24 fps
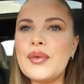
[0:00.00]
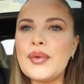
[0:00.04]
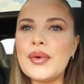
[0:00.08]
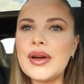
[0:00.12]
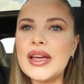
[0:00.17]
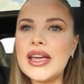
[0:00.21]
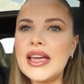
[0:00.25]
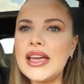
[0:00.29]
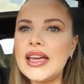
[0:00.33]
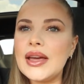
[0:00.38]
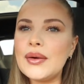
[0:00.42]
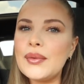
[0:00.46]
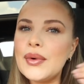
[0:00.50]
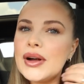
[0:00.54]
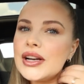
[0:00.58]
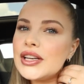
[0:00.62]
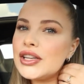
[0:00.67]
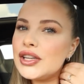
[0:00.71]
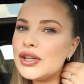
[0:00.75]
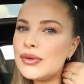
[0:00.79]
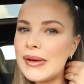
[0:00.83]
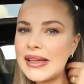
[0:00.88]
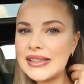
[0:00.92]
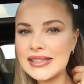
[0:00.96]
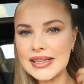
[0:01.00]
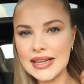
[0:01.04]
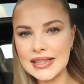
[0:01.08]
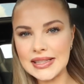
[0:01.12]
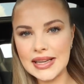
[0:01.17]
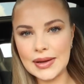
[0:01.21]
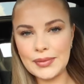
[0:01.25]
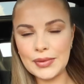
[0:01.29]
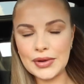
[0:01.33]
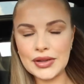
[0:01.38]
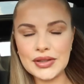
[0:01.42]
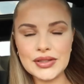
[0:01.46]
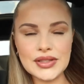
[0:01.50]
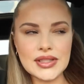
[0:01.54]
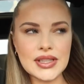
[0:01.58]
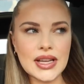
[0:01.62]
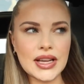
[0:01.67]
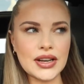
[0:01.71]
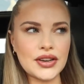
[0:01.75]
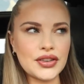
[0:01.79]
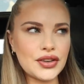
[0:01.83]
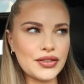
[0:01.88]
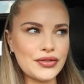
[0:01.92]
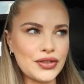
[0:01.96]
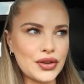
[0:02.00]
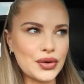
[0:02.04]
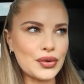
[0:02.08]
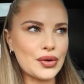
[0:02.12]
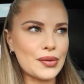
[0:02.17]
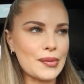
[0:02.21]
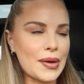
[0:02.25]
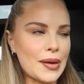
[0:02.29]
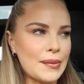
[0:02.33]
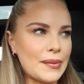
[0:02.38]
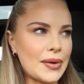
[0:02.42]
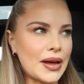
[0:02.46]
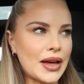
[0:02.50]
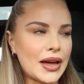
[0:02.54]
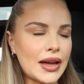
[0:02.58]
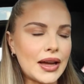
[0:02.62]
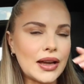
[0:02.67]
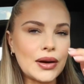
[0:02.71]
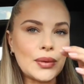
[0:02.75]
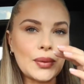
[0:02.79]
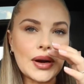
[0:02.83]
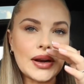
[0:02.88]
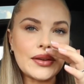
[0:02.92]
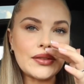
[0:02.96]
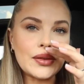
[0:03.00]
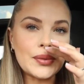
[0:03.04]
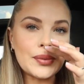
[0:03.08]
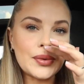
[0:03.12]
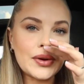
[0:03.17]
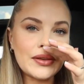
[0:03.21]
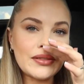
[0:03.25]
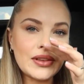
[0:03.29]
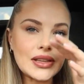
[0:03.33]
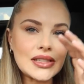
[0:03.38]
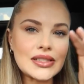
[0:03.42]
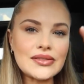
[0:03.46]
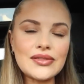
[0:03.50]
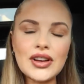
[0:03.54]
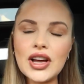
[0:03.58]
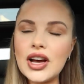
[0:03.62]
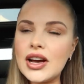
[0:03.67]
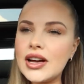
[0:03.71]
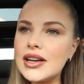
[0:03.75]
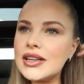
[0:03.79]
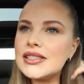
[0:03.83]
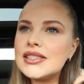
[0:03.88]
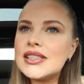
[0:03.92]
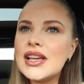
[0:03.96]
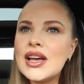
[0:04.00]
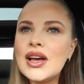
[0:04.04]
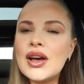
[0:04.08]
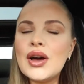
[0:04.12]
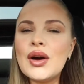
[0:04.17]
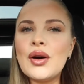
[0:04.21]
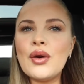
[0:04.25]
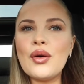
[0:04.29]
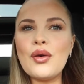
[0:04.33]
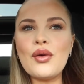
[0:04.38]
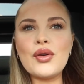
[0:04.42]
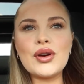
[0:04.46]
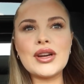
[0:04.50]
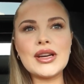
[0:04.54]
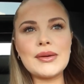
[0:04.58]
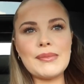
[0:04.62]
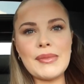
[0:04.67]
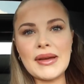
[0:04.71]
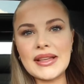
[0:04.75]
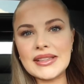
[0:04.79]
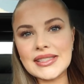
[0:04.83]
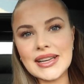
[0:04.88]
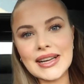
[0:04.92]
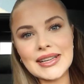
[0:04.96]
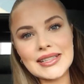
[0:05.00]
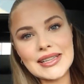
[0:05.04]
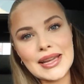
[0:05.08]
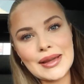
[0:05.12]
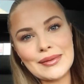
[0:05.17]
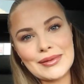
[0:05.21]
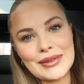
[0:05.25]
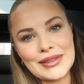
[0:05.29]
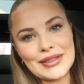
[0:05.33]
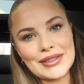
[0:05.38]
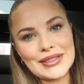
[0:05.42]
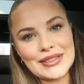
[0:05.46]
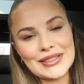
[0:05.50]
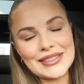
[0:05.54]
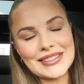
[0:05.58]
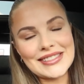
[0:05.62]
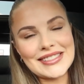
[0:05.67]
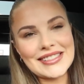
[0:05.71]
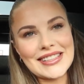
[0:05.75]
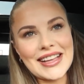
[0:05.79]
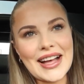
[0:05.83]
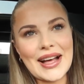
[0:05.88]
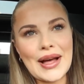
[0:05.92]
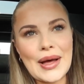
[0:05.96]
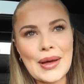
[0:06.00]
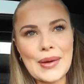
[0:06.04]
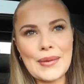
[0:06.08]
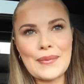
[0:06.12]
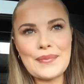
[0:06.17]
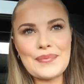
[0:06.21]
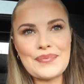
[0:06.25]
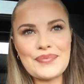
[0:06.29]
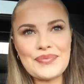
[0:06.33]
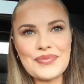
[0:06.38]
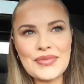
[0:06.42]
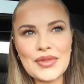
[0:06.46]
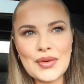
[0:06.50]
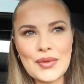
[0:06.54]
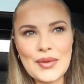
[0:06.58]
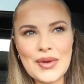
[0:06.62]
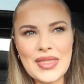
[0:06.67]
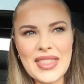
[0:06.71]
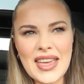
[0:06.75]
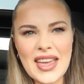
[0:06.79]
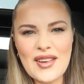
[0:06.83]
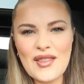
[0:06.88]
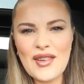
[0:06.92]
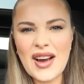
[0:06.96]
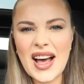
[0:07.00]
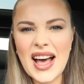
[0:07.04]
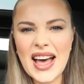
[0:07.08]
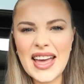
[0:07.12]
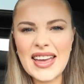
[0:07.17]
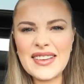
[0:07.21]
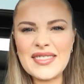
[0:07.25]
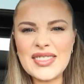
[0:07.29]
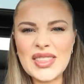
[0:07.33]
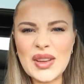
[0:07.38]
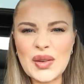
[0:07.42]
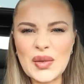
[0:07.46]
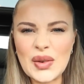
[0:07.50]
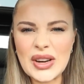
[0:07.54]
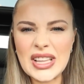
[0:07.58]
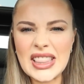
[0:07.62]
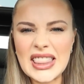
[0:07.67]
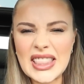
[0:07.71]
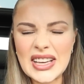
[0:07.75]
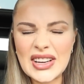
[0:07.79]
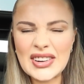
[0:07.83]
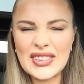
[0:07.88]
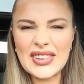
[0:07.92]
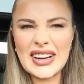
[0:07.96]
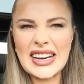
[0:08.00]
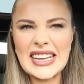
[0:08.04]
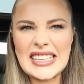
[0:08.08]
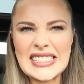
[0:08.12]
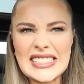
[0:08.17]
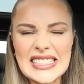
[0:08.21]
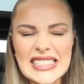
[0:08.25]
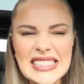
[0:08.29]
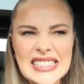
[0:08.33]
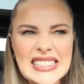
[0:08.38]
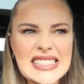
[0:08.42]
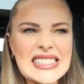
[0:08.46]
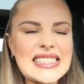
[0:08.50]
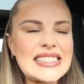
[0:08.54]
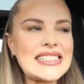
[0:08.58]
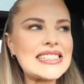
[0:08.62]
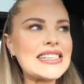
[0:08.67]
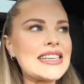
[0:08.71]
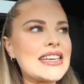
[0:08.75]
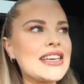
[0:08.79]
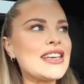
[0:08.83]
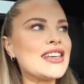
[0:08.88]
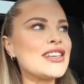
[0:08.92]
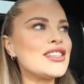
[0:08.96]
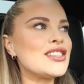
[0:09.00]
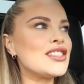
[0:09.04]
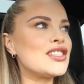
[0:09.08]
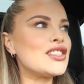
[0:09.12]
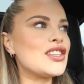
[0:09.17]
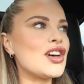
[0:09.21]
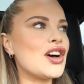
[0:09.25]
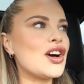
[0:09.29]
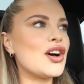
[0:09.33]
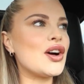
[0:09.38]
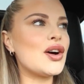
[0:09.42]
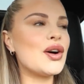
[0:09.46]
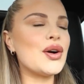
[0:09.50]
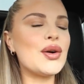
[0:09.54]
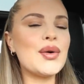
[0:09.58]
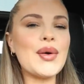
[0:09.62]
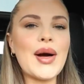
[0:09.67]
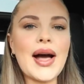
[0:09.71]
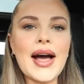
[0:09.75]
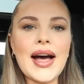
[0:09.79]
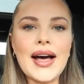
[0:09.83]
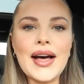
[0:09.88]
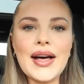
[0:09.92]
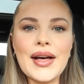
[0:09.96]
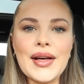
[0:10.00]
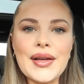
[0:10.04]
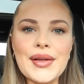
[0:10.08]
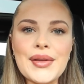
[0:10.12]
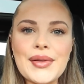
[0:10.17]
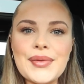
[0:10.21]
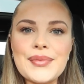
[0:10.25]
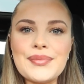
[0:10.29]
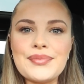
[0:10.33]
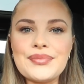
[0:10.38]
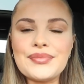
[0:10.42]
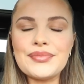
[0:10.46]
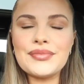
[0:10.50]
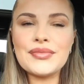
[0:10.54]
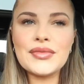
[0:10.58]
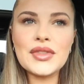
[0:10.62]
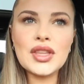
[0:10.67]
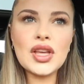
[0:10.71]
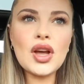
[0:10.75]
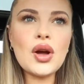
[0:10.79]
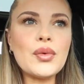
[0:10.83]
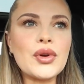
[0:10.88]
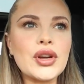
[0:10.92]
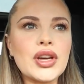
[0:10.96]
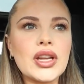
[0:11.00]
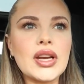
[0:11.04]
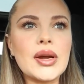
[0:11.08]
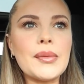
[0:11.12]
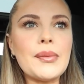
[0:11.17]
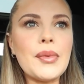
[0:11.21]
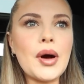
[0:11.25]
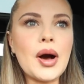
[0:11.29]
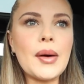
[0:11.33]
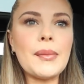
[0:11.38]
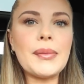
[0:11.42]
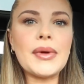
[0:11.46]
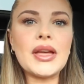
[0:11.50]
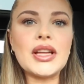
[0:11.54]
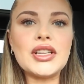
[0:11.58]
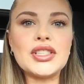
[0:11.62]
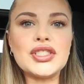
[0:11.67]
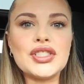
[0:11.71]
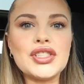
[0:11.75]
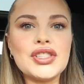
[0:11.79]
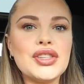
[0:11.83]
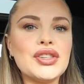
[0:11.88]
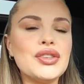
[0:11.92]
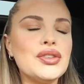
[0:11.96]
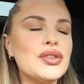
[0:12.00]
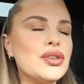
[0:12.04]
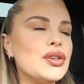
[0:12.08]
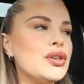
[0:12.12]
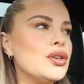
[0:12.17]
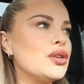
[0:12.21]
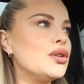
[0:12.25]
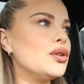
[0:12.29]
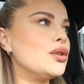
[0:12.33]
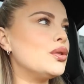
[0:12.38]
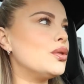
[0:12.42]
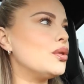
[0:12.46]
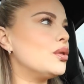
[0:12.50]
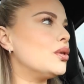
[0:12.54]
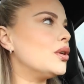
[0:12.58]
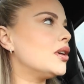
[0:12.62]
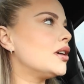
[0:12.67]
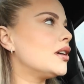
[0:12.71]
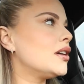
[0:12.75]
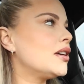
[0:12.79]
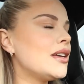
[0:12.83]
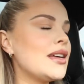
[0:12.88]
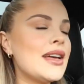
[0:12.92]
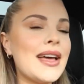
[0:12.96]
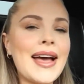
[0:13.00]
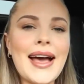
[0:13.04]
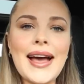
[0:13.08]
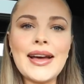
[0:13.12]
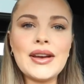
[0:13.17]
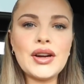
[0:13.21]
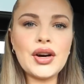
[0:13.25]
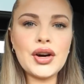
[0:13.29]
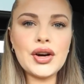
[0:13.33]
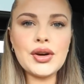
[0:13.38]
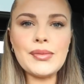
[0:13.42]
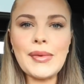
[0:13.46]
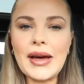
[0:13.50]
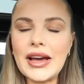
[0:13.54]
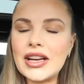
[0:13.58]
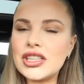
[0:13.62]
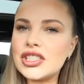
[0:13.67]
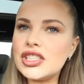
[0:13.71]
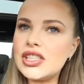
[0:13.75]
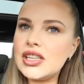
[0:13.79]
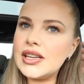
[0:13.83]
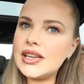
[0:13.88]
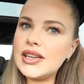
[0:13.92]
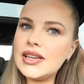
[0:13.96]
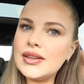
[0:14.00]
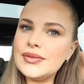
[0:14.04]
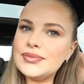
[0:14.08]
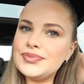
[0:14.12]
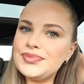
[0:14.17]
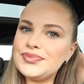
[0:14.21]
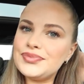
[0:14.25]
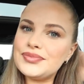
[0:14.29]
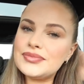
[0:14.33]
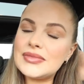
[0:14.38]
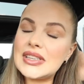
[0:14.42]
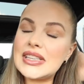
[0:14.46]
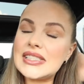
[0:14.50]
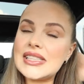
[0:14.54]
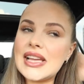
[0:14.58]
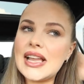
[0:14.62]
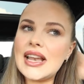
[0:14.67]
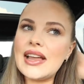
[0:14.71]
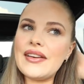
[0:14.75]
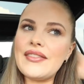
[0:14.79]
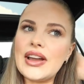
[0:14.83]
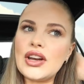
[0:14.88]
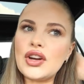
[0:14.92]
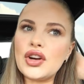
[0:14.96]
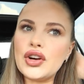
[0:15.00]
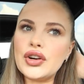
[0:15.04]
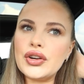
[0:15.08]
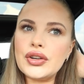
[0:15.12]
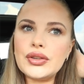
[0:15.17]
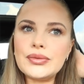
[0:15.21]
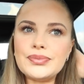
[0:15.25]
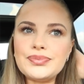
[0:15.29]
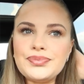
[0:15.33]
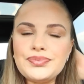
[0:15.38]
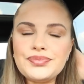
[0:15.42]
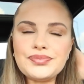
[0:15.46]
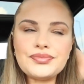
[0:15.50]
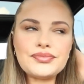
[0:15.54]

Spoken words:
we want new bedside tables. I don't know if you remember in one of the previous vlogs, ordered bedside tables when they arrived, they weren't the greatest. So yeah, we're gonna pop into At Home actually, because I love At Home,